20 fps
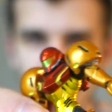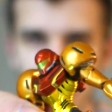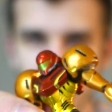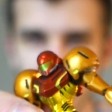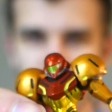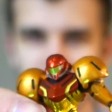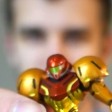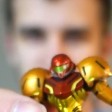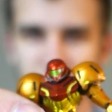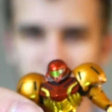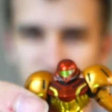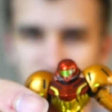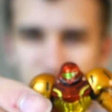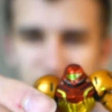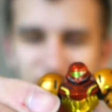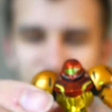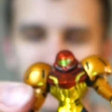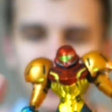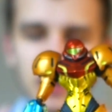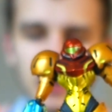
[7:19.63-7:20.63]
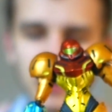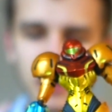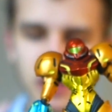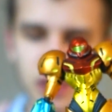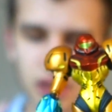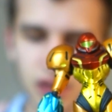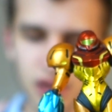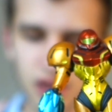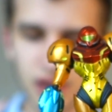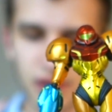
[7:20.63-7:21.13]
She
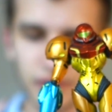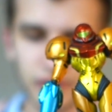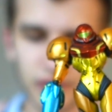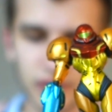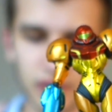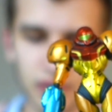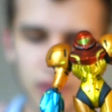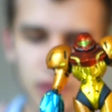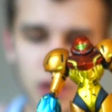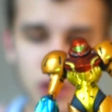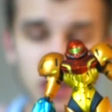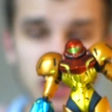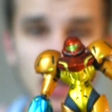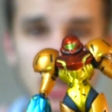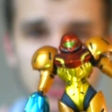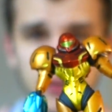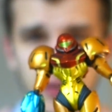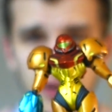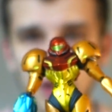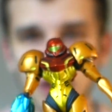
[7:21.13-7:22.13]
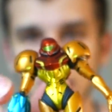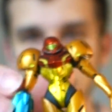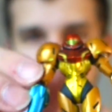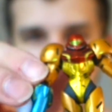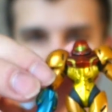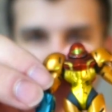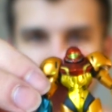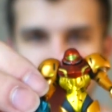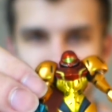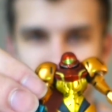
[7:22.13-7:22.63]
feels... now, she does feel a
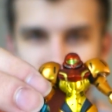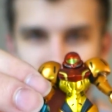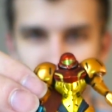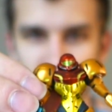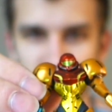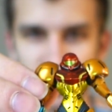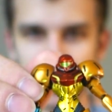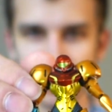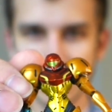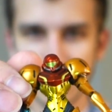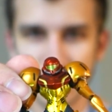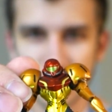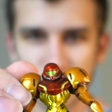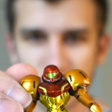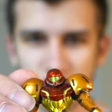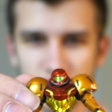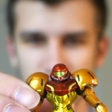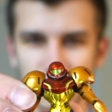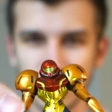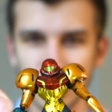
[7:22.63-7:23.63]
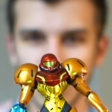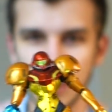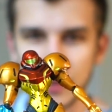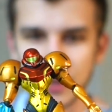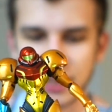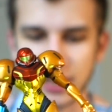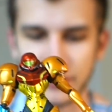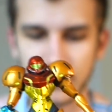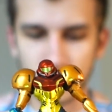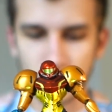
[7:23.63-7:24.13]
little different. Like, the texture is a little
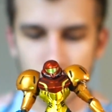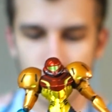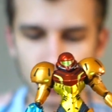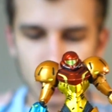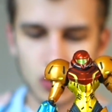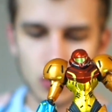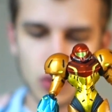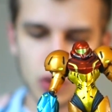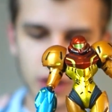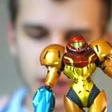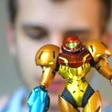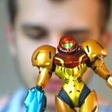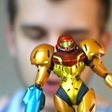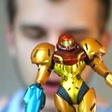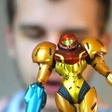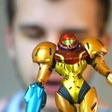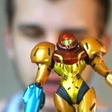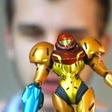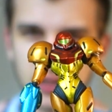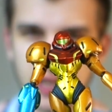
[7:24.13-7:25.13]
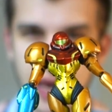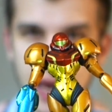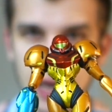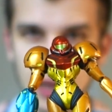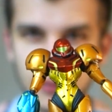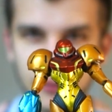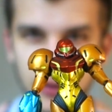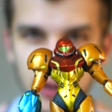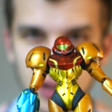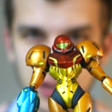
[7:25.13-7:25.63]
bit different, which is cool. Like, Mario's
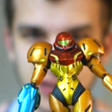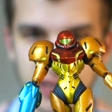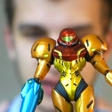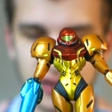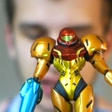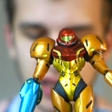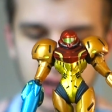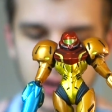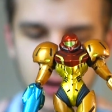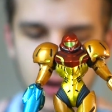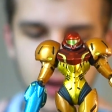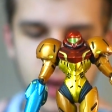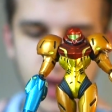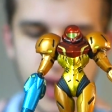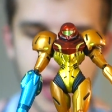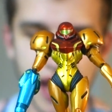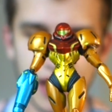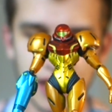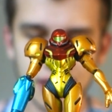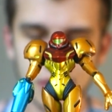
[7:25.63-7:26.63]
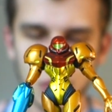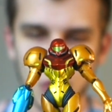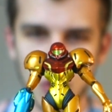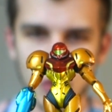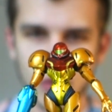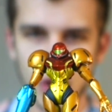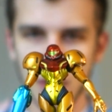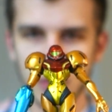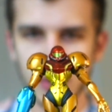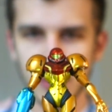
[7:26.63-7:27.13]
hat, I'm feeling down here, and it's
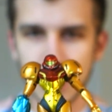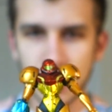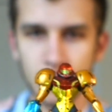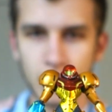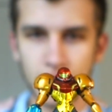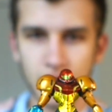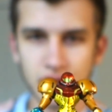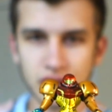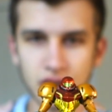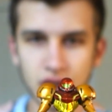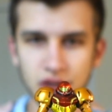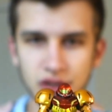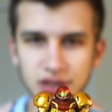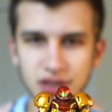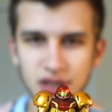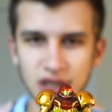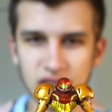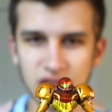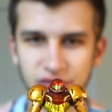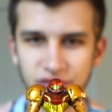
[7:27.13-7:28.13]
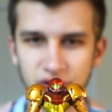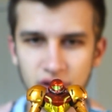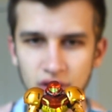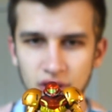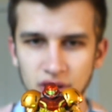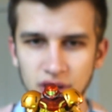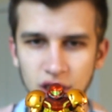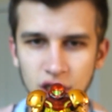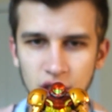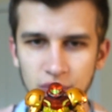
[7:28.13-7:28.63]
more rubbery, whereas hers does
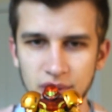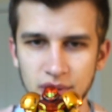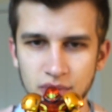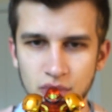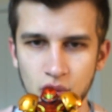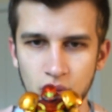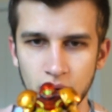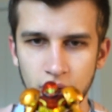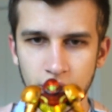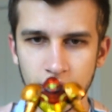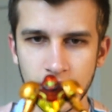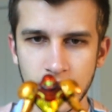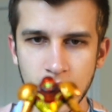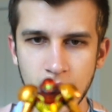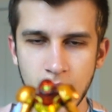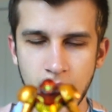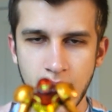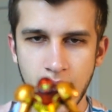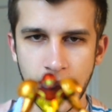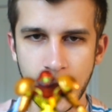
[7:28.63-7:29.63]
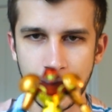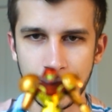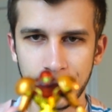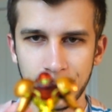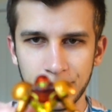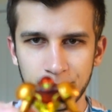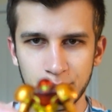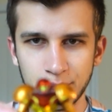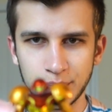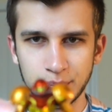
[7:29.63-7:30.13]
feel a little bit more
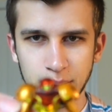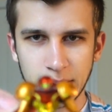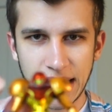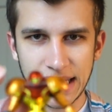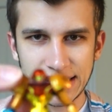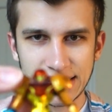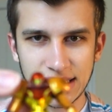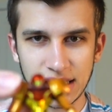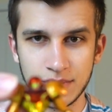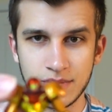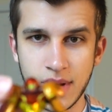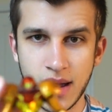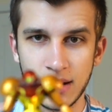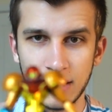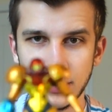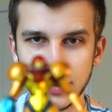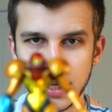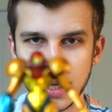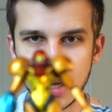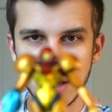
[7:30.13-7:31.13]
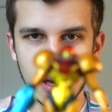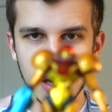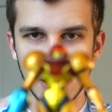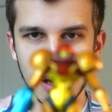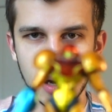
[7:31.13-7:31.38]
plastic metally.